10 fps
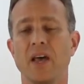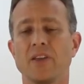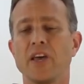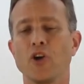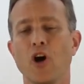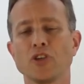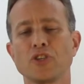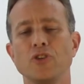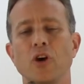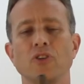Now you'll also
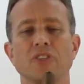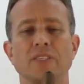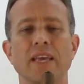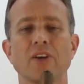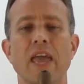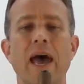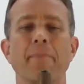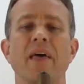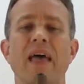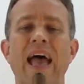notice the tail cap
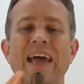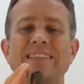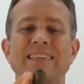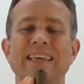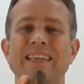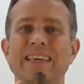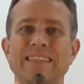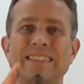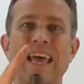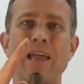at its end is
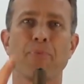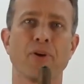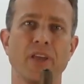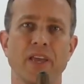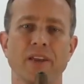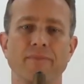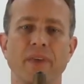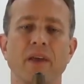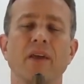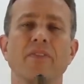tapered in.
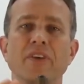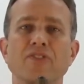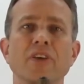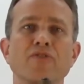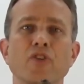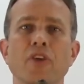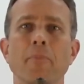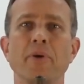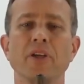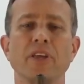This gives you the
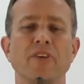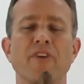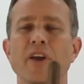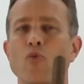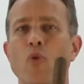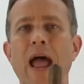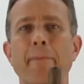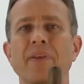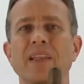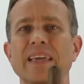ability to very
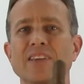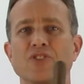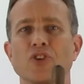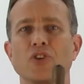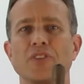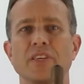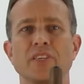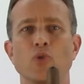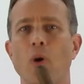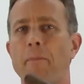rapidly insert this
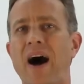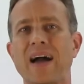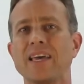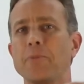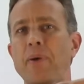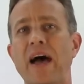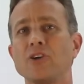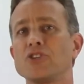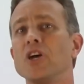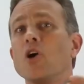into a pocket,
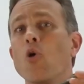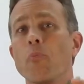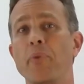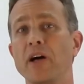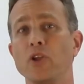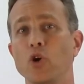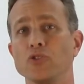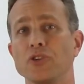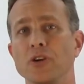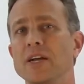pouch, or belt
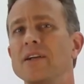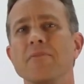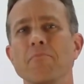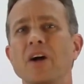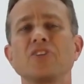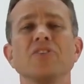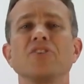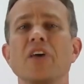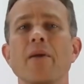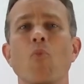holster, much in the
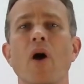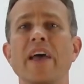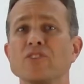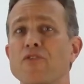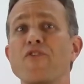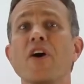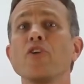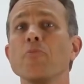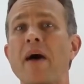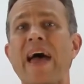same way as a
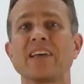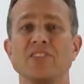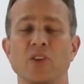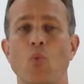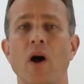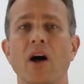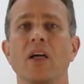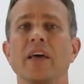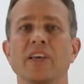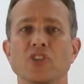funneled magazine well
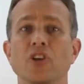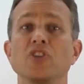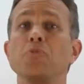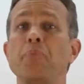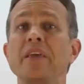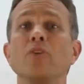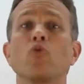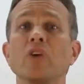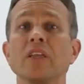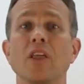is going to speed
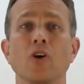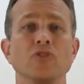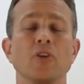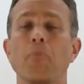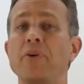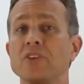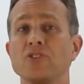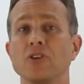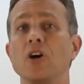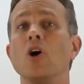reloads in a
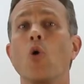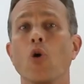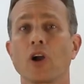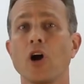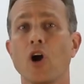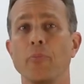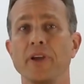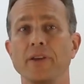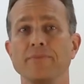pistol or a carbine.